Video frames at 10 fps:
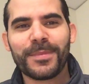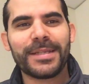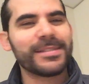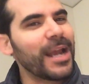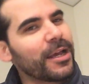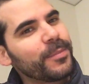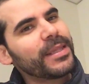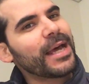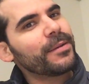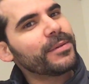It's not gonna be
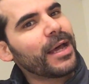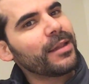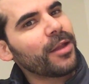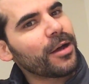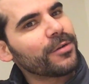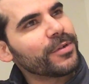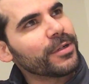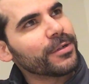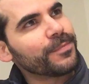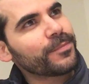that long
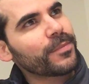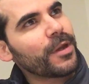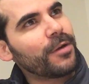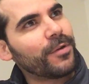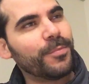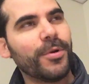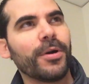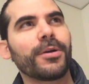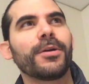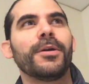of a
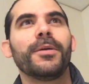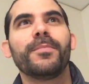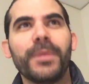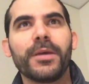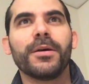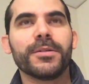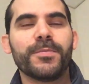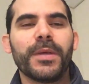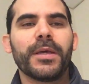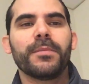book, because
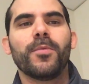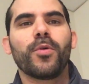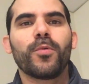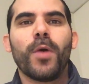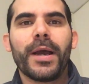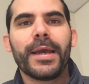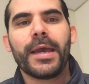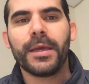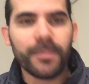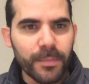being more
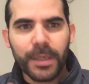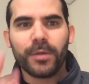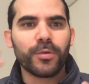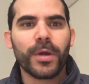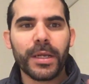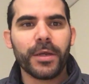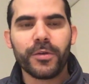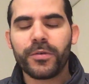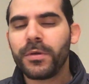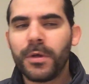YA, middle
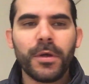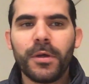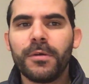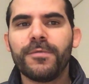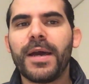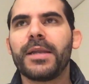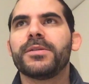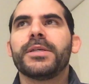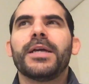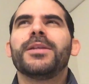grade-ish
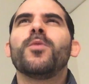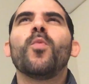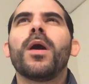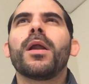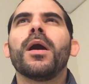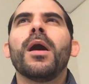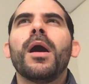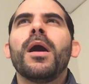fantasy, I didn't want